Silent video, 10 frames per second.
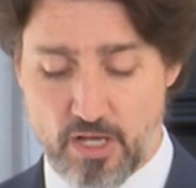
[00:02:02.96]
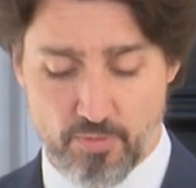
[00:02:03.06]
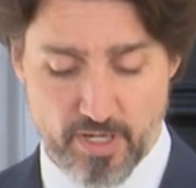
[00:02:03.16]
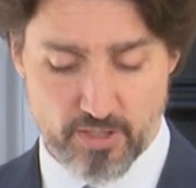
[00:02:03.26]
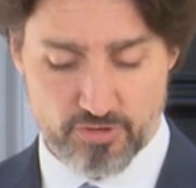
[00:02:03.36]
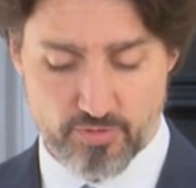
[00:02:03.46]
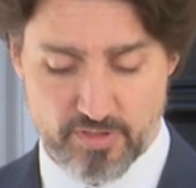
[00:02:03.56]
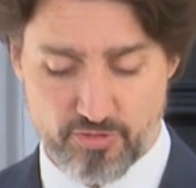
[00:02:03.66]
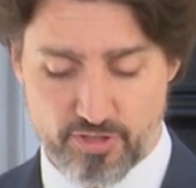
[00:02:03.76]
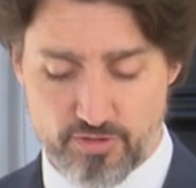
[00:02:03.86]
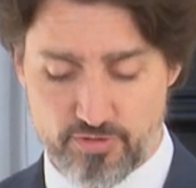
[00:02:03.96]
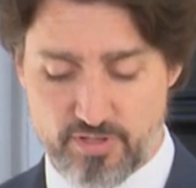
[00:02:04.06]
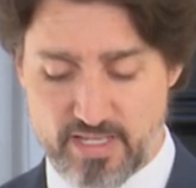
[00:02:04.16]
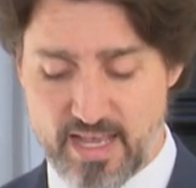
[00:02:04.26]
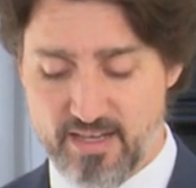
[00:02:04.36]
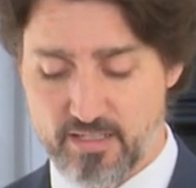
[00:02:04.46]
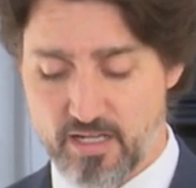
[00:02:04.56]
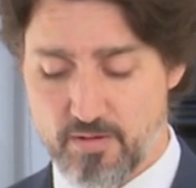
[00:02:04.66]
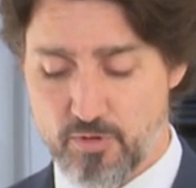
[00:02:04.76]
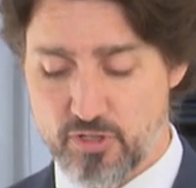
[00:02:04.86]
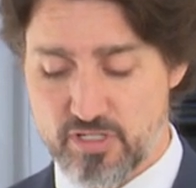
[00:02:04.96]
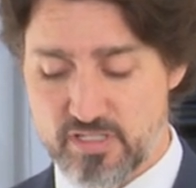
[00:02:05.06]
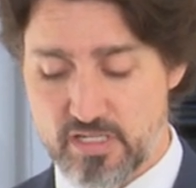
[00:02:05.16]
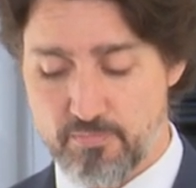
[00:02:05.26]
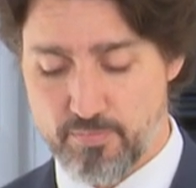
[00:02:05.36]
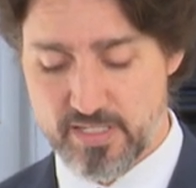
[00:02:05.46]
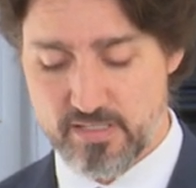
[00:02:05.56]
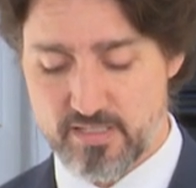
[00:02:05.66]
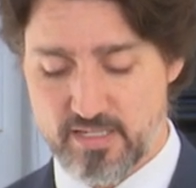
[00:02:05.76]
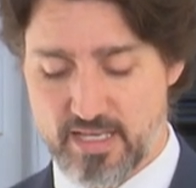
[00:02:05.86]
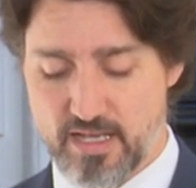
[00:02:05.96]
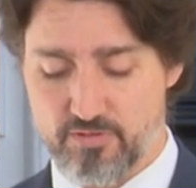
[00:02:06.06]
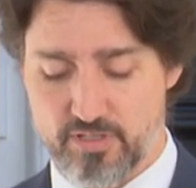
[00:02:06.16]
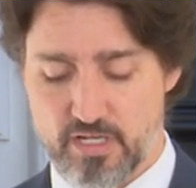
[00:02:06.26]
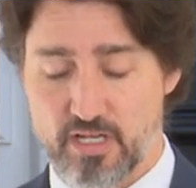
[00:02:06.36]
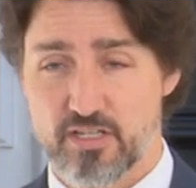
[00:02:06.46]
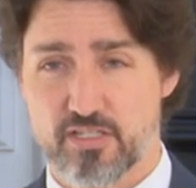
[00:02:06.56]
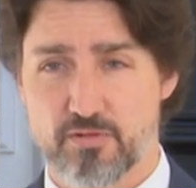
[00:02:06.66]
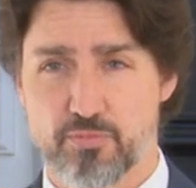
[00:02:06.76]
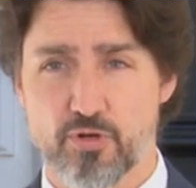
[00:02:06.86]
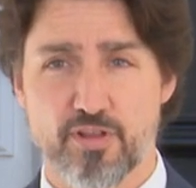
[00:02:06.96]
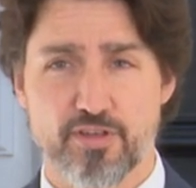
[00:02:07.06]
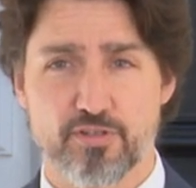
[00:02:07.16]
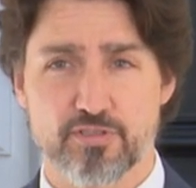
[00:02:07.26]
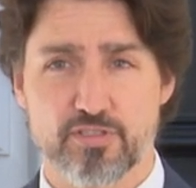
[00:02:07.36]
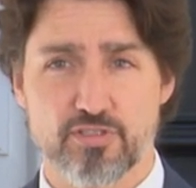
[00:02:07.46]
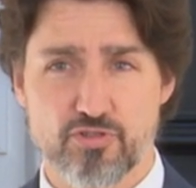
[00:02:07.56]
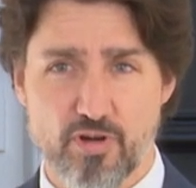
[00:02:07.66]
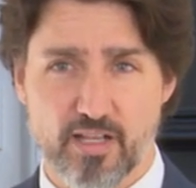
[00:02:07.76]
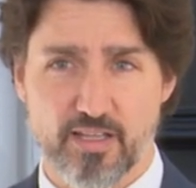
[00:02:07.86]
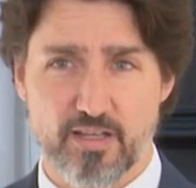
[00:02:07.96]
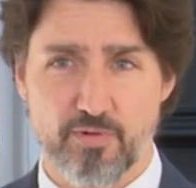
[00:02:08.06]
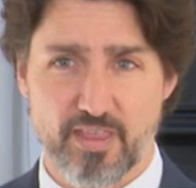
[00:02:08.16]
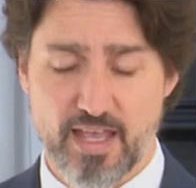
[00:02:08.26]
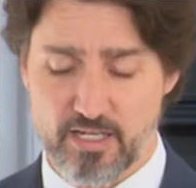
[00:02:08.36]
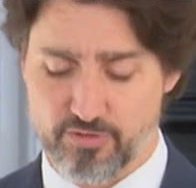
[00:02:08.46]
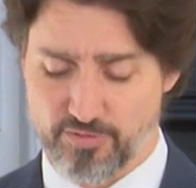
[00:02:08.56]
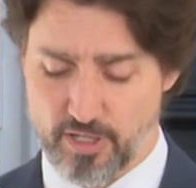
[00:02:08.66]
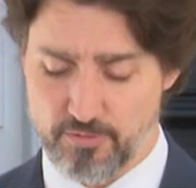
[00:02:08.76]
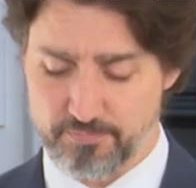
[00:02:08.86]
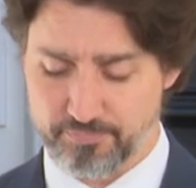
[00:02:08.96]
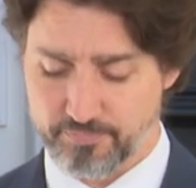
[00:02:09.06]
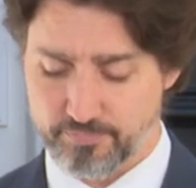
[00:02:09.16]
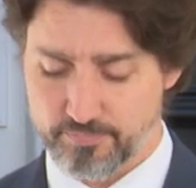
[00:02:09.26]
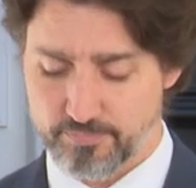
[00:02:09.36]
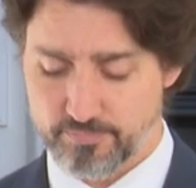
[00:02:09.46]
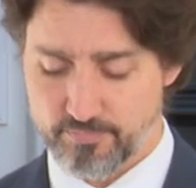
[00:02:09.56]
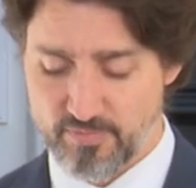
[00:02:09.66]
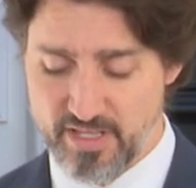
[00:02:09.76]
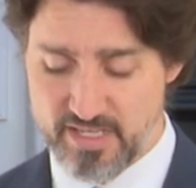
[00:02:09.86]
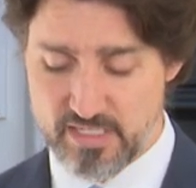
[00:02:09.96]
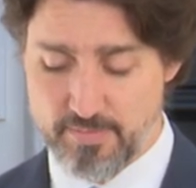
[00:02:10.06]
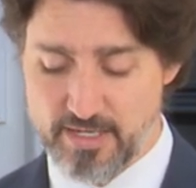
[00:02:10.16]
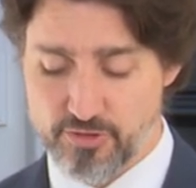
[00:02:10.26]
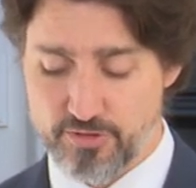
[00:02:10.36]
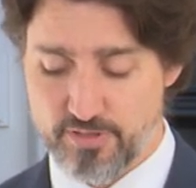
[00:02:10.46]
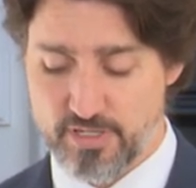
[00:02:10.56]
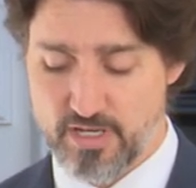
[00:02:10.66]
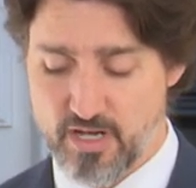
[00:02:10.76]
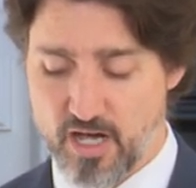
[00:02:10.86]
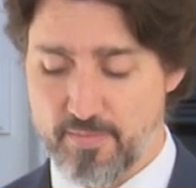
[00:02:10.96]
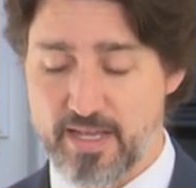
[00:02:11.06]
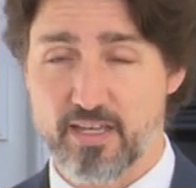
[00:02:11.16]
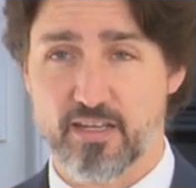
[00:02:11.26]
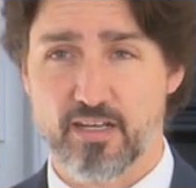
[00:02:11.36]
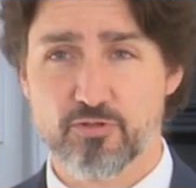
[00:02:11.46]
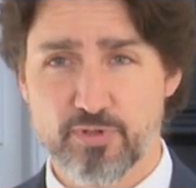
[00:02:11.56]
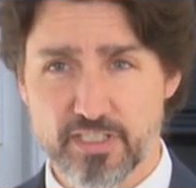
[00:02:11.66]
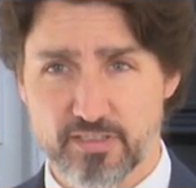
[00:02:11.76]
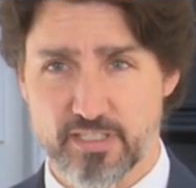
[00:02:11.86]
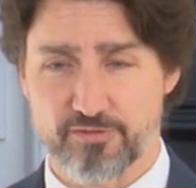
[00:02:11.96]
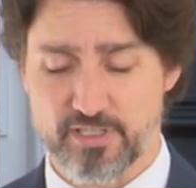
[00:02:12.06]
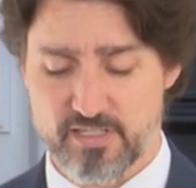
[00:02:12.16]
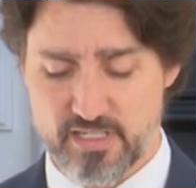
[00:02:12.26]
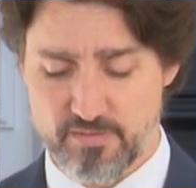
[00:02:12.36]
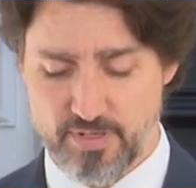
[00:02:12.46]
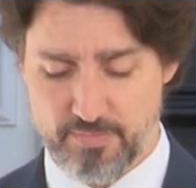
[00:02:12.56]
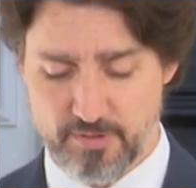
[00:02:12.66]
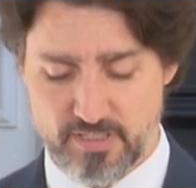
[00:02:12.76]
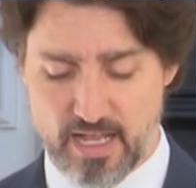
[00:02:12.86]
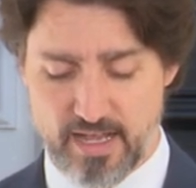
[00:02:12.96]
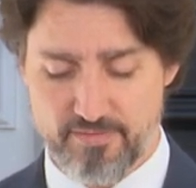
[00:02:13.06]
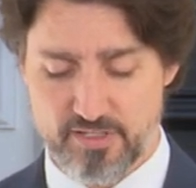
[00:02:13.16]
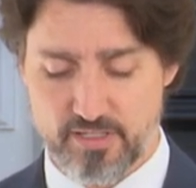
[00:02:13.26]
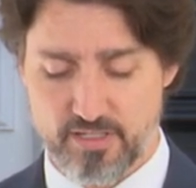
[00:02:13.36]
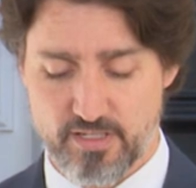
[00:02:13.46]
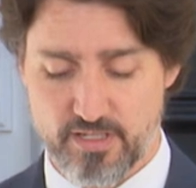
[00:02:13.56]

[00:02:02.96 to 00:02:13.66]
We also introduced the Canada Emergency Business Account to support those struggling with cash flow. These measures are making a real difference in people's lives.